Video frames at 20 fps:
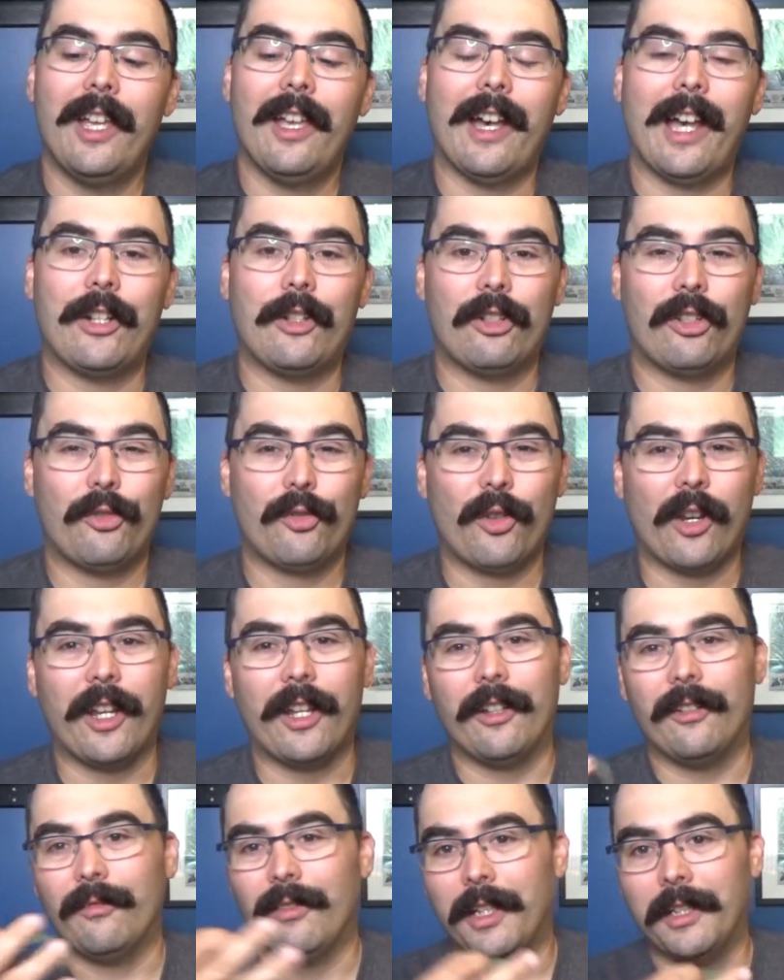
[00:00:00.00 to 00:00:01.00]
I just try
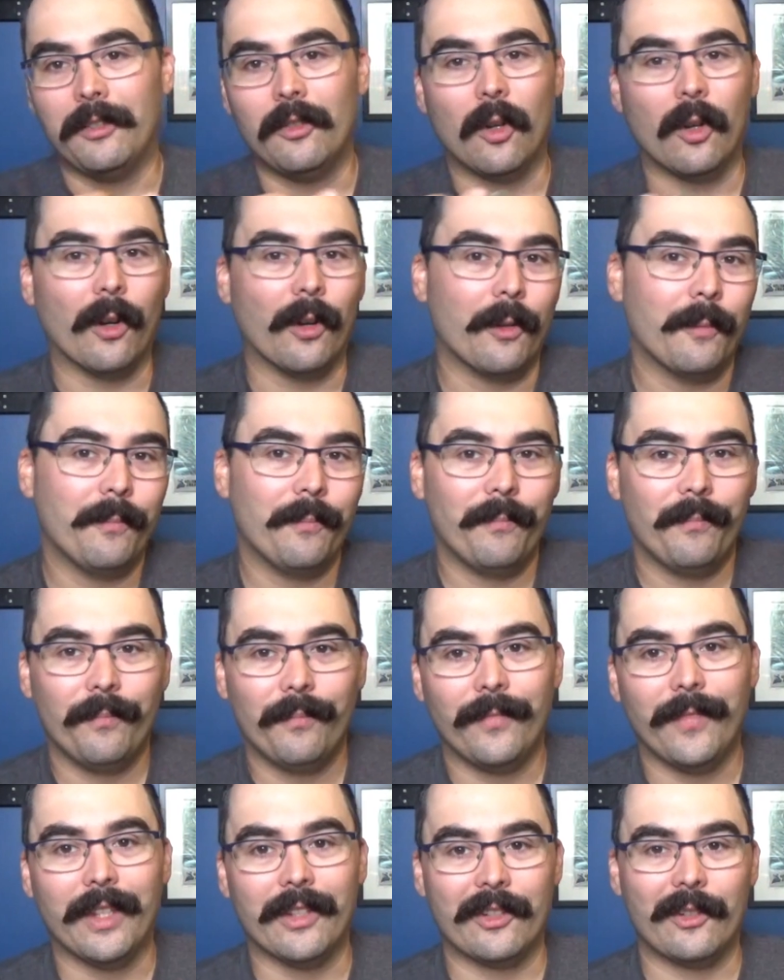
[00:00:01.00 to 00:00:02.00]
and ignore
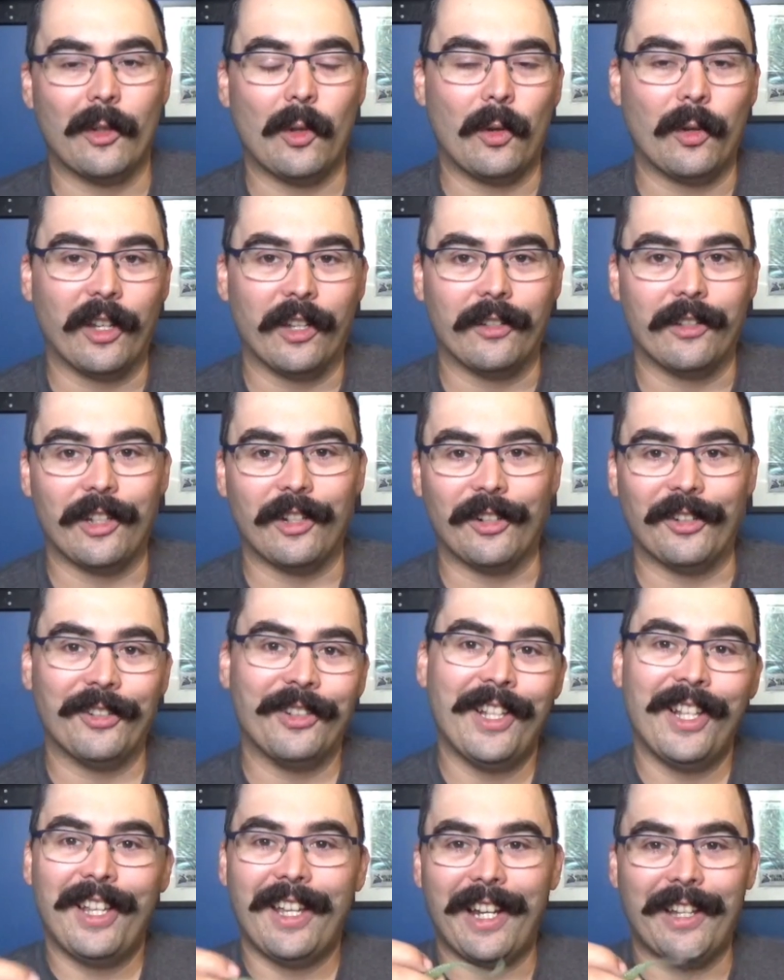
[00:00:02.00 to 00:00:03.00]
the slogan,
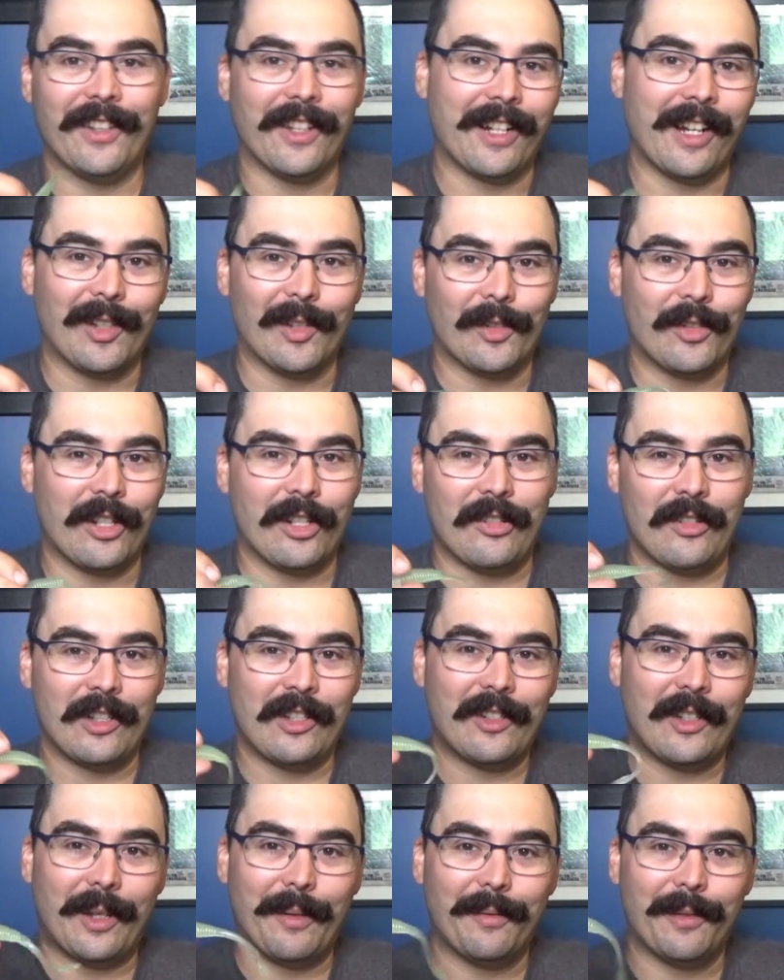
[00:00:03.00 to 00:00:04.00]
and the color changing
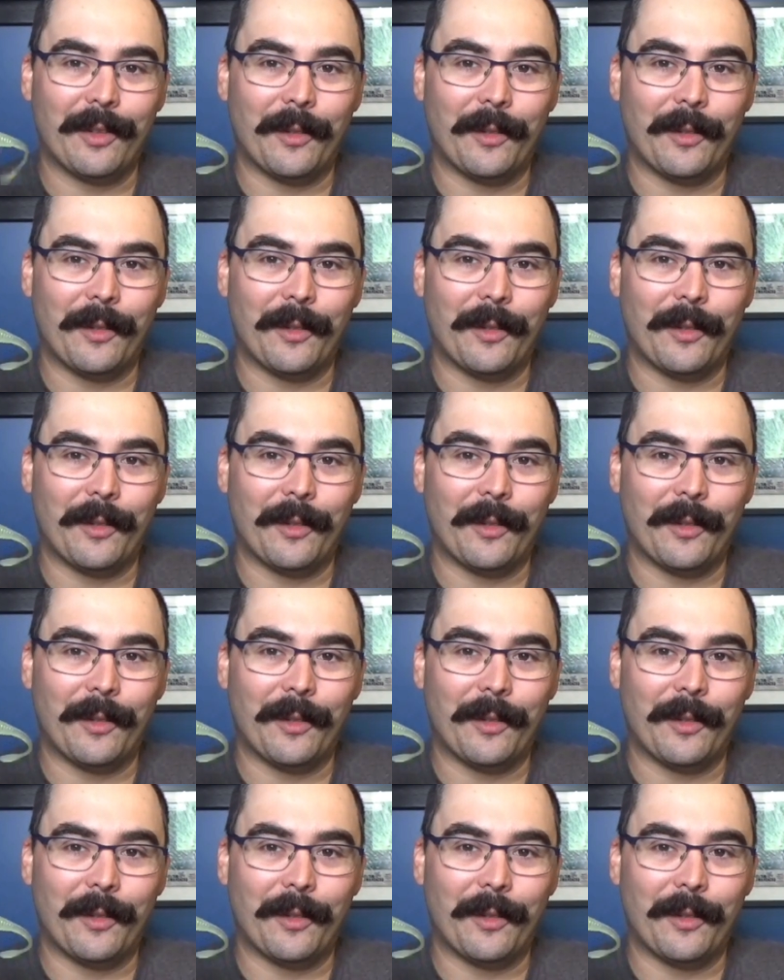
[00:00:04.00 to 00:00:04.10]
stuff.